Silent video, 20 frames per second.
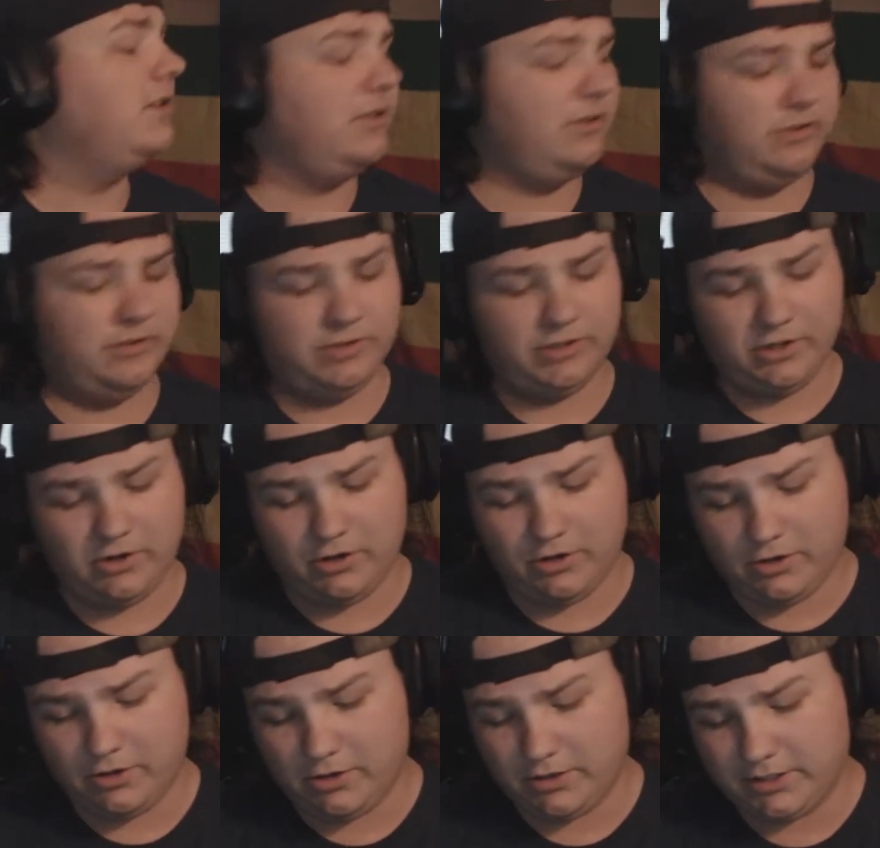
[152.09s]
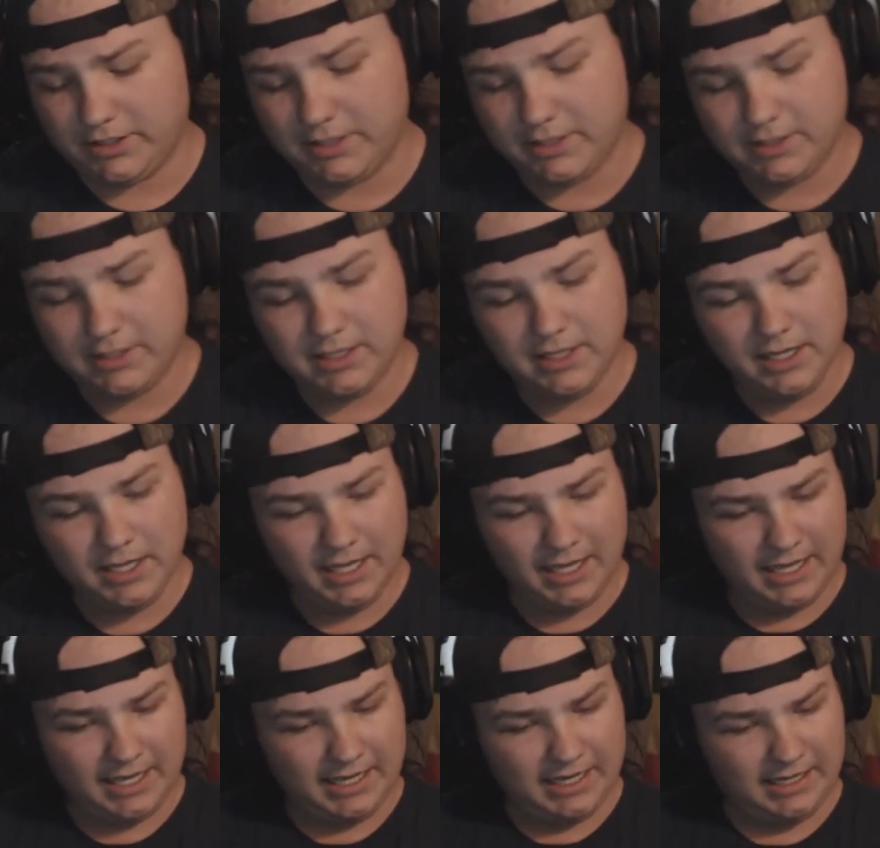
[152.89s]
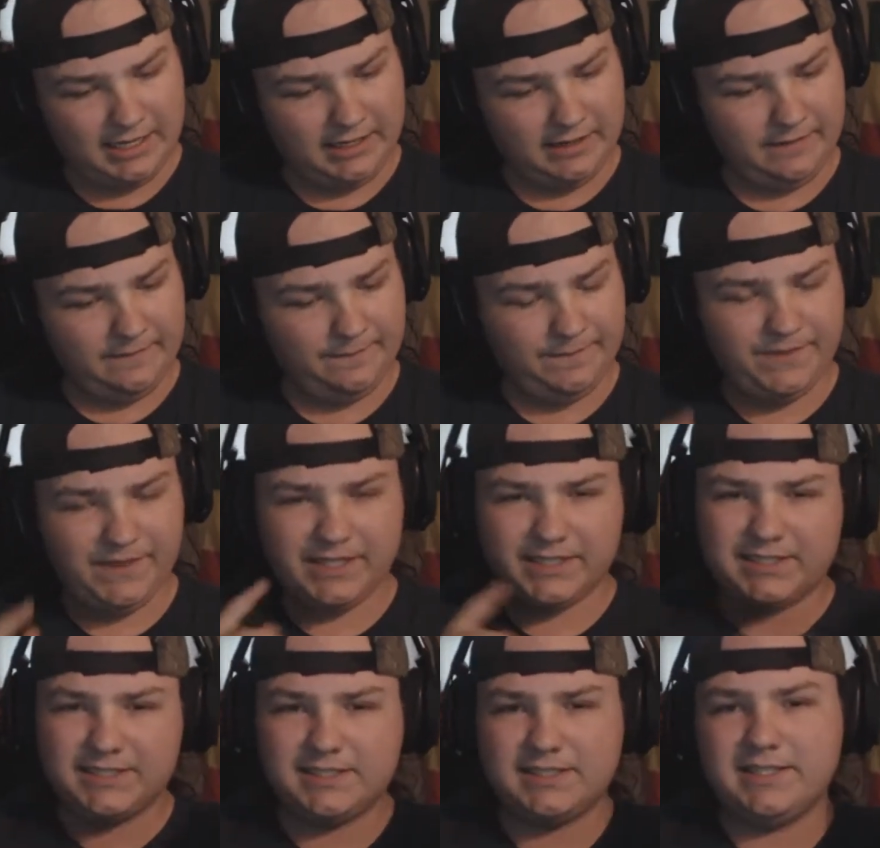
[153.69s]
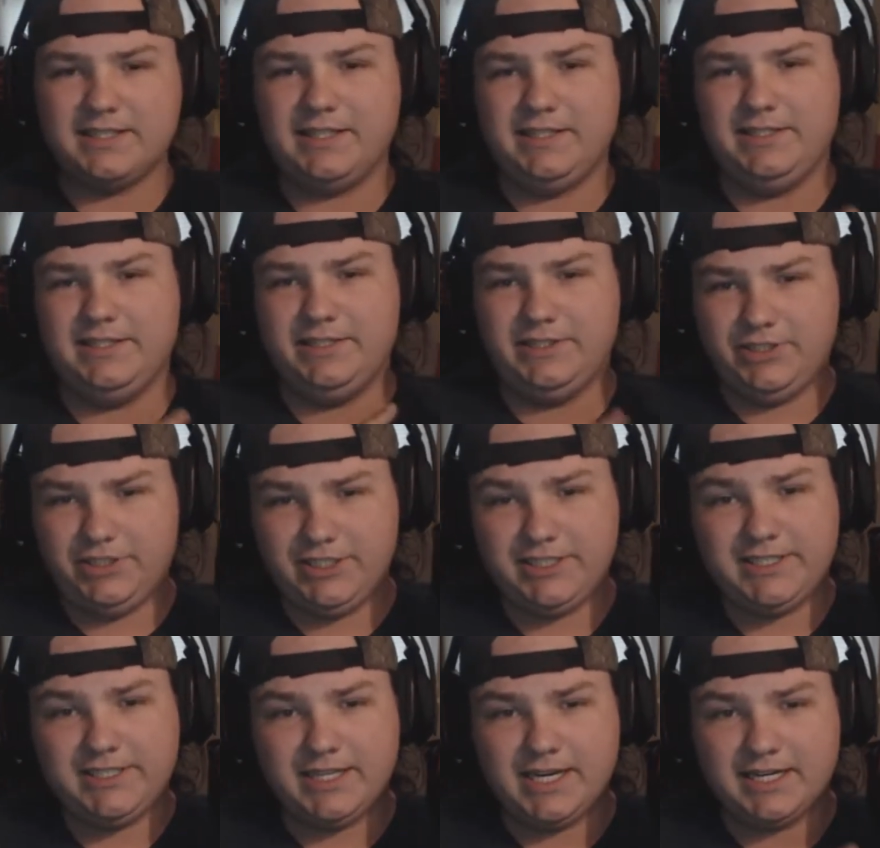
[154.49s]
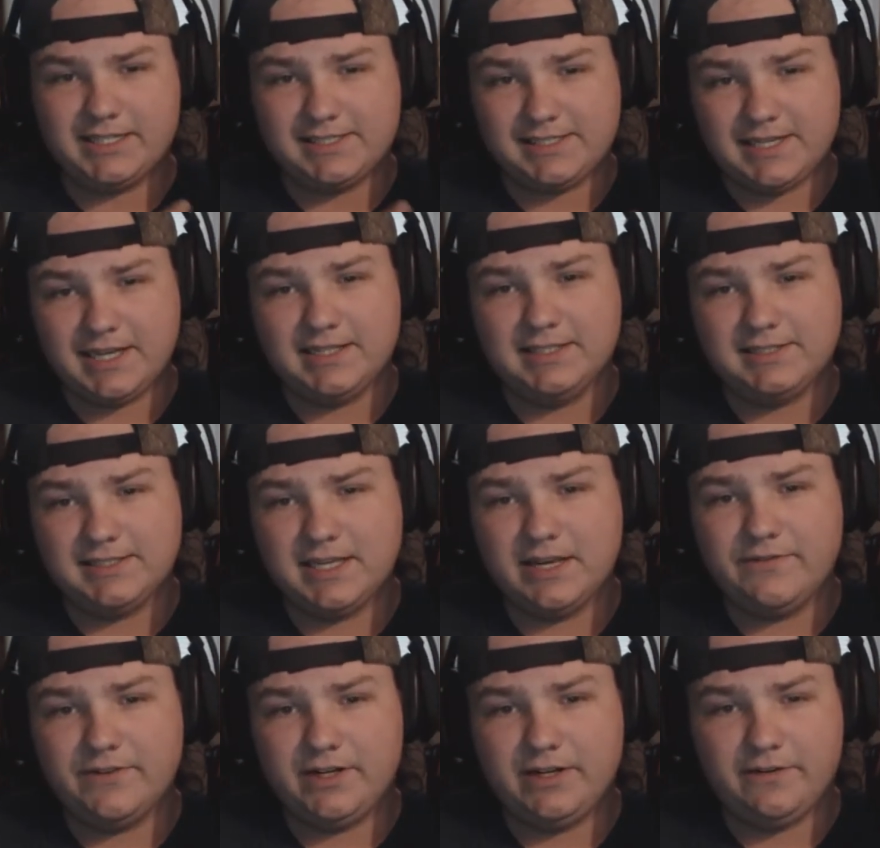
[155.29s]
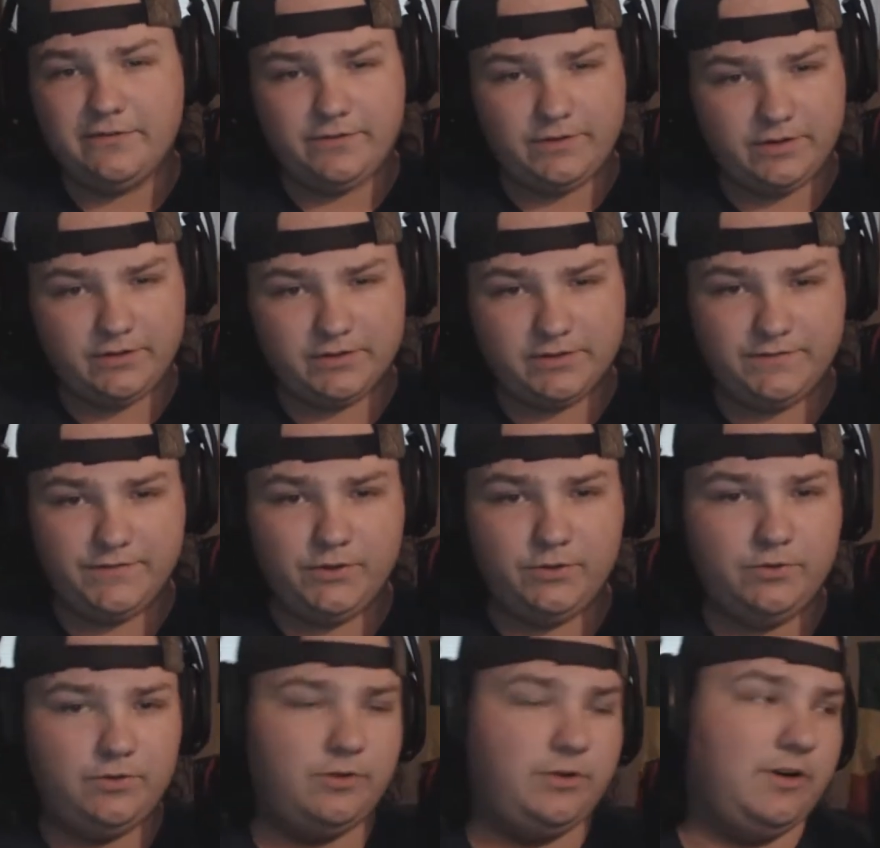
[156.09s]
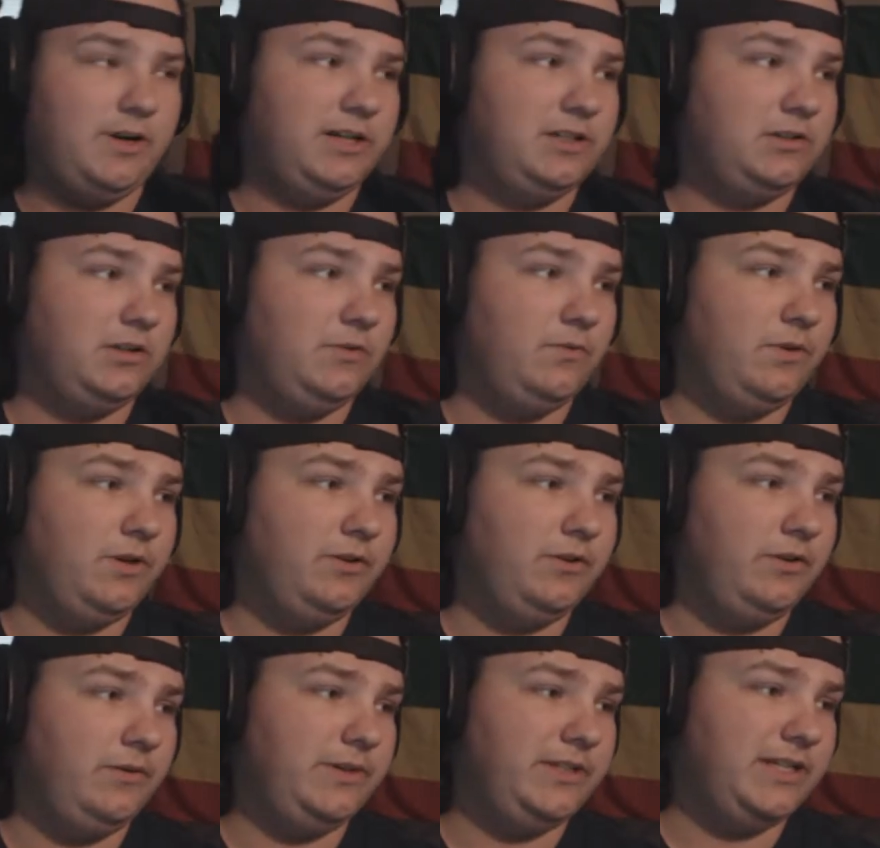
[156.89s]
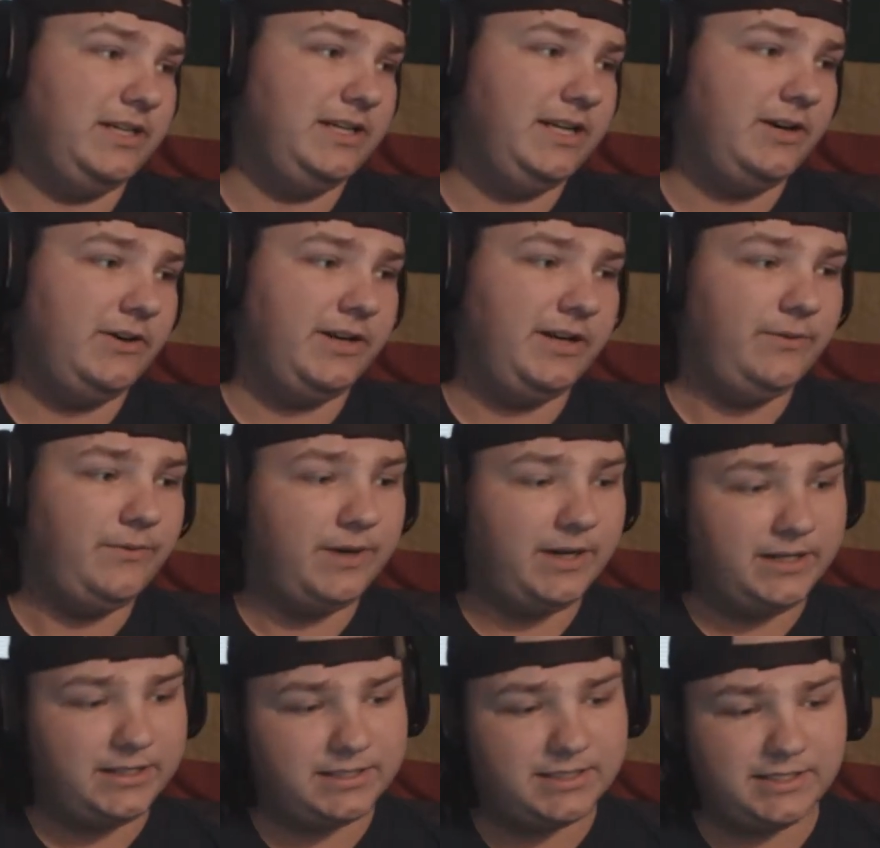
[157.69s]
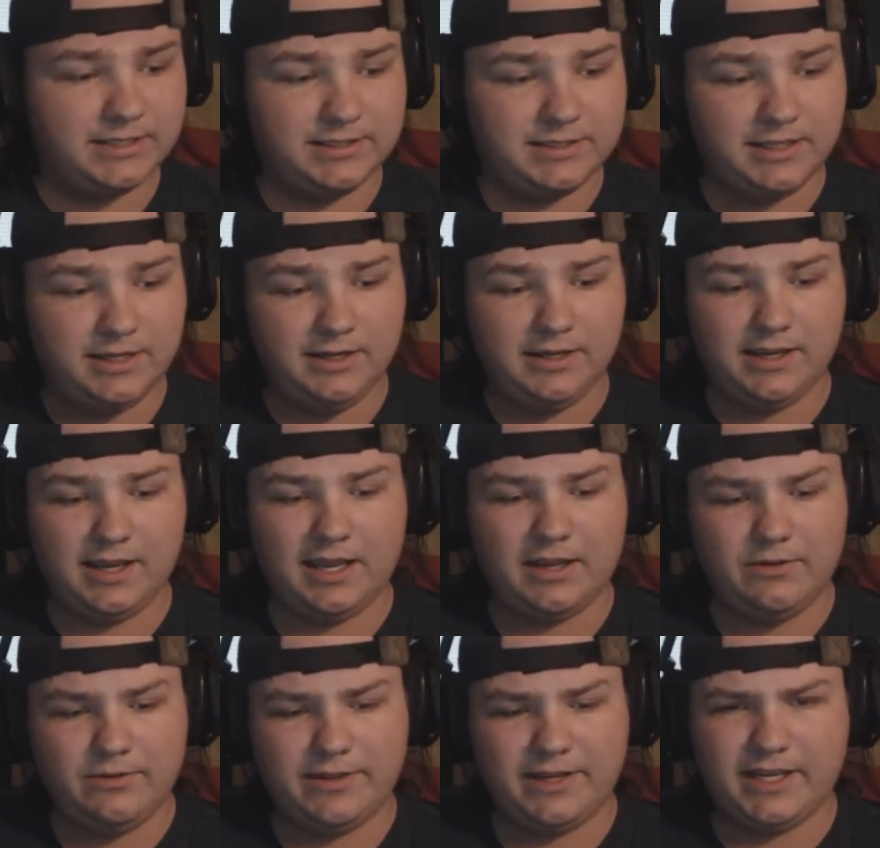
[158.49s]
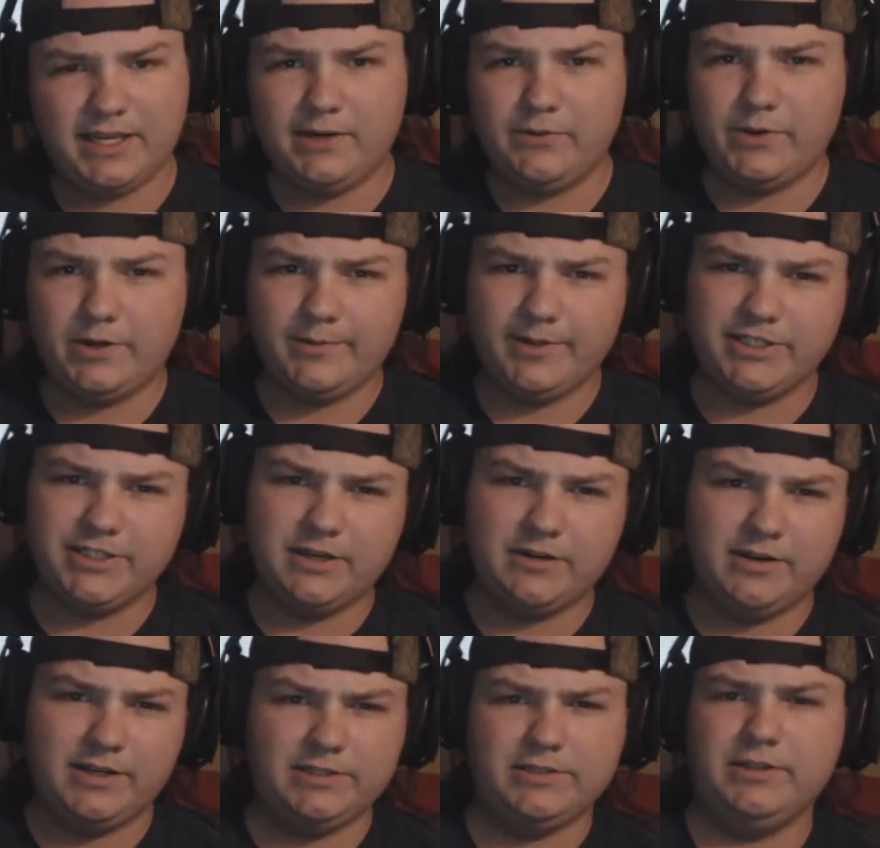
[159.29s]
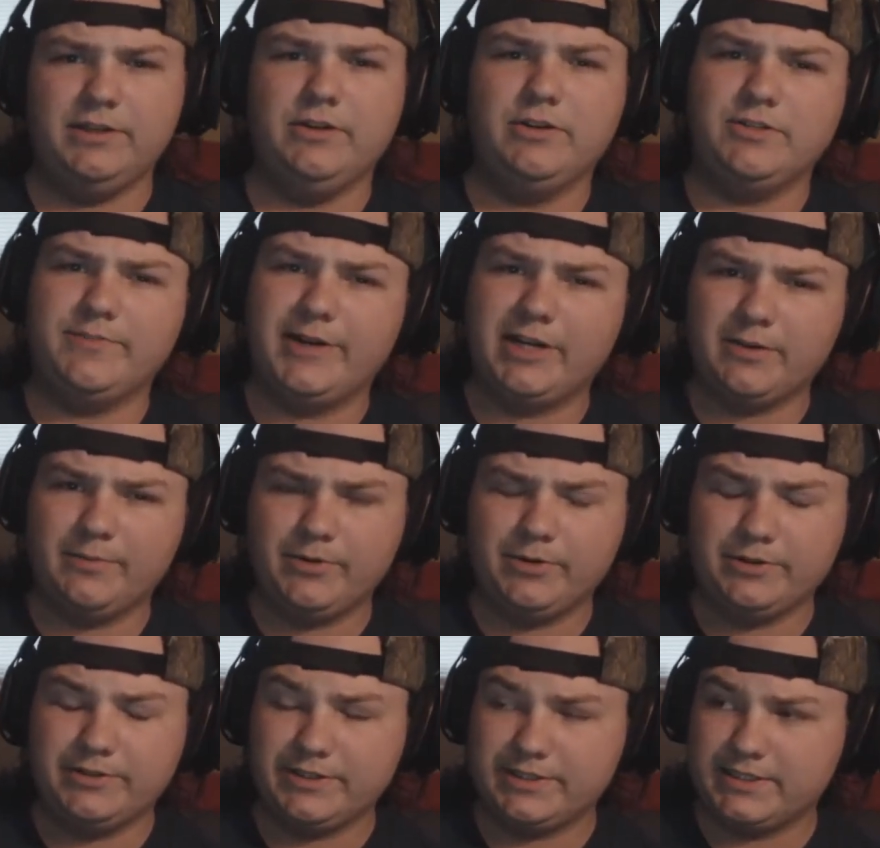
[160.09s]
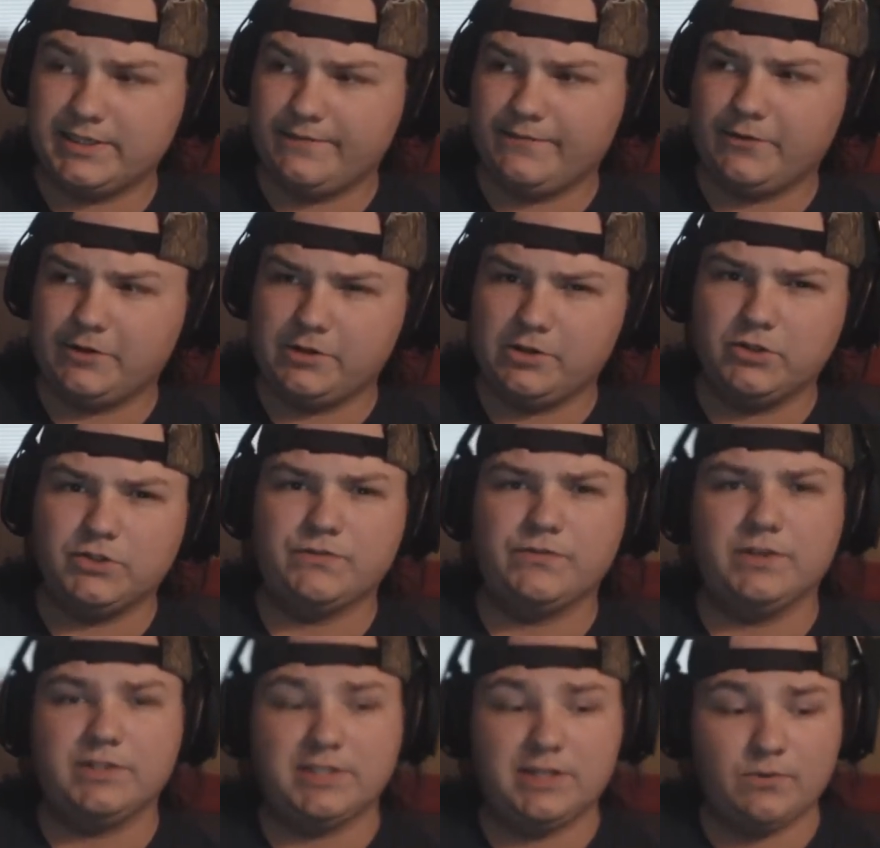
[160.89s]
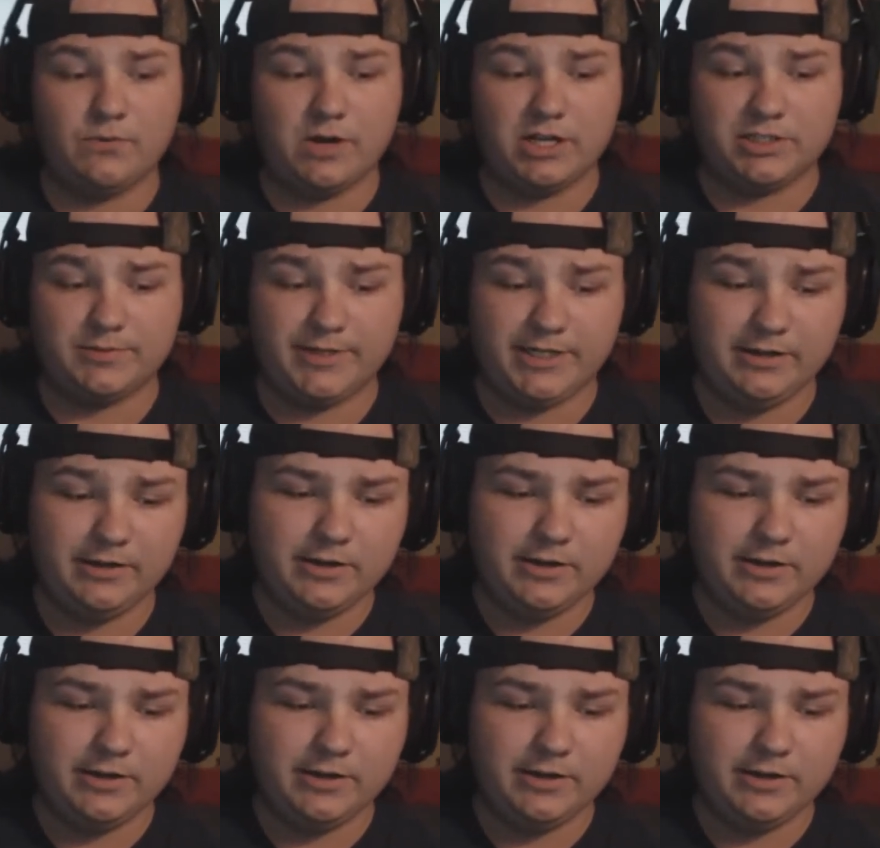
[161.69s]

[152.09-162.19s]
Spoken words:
heard a car honk. This is the GTX 1070, for those of you who are actually wondering, which I doubt anyone is, because I don't think anyone on my channel actually knows about computers except for close friends that watch me.